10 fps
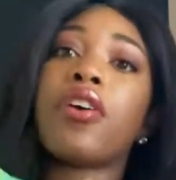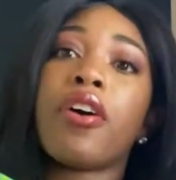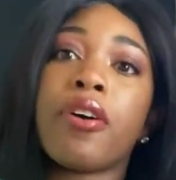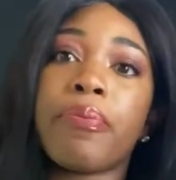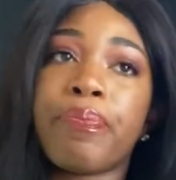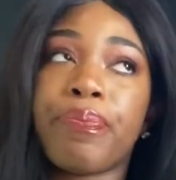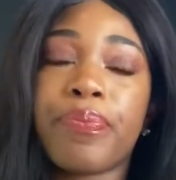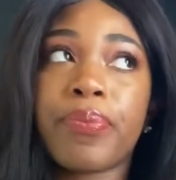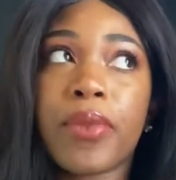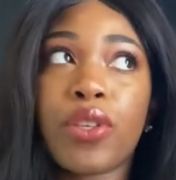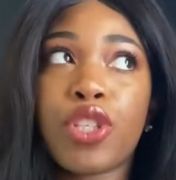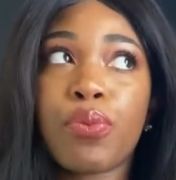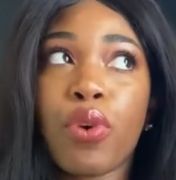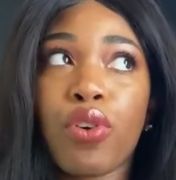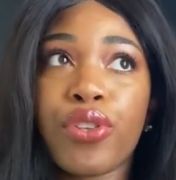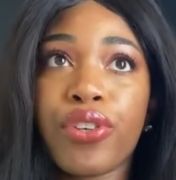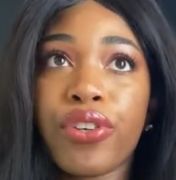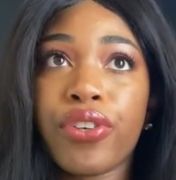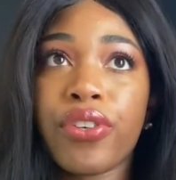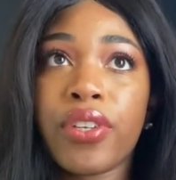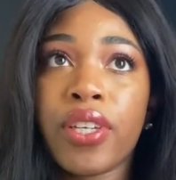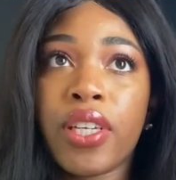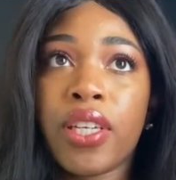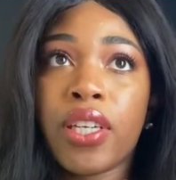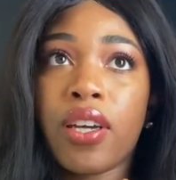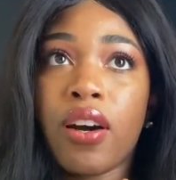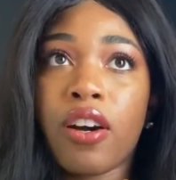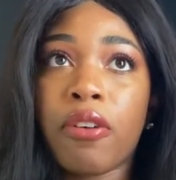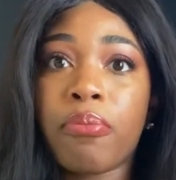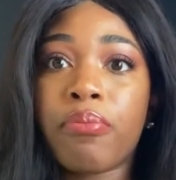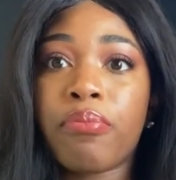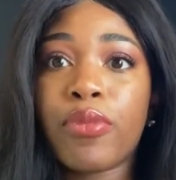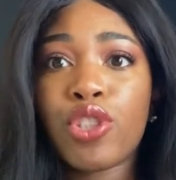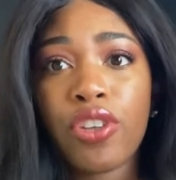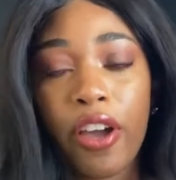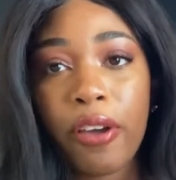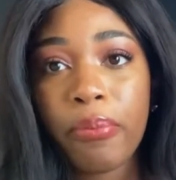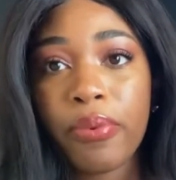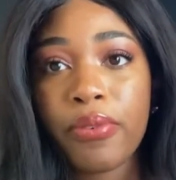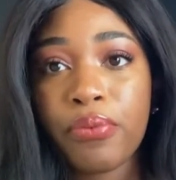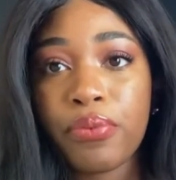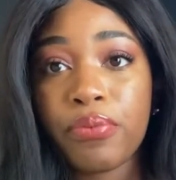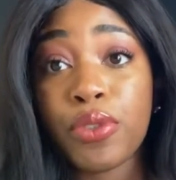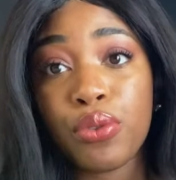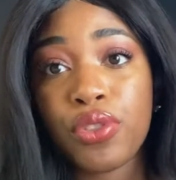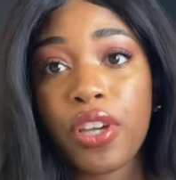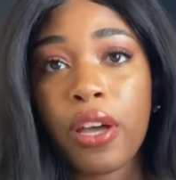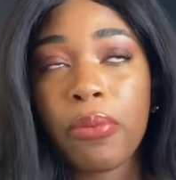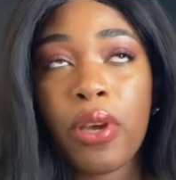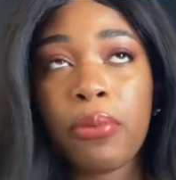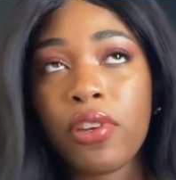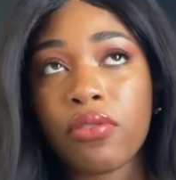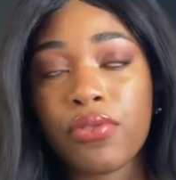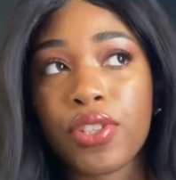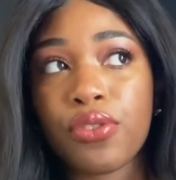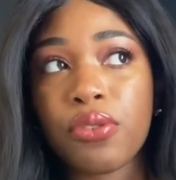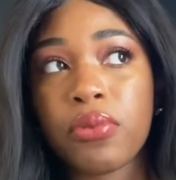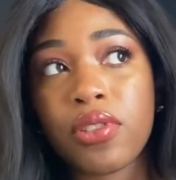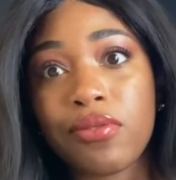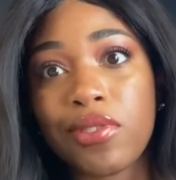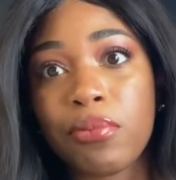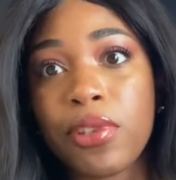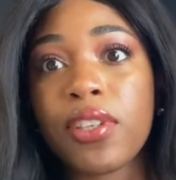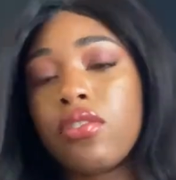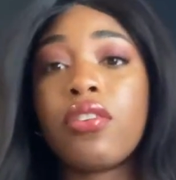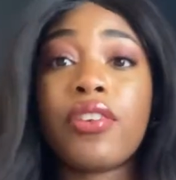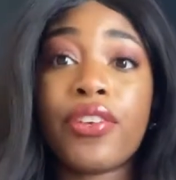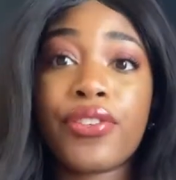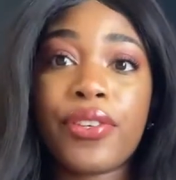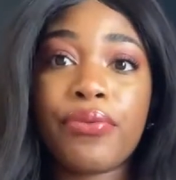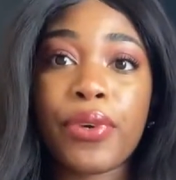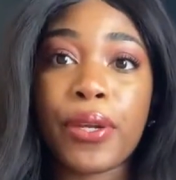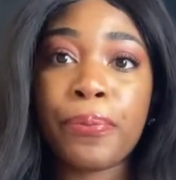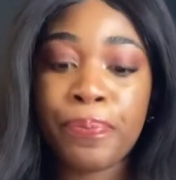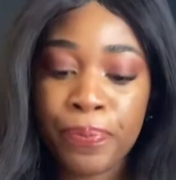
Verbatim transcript: um, smaller um, shop, new shop. I mean, I don't know if it's new, but it's new to me. It's called Elsie and Fred.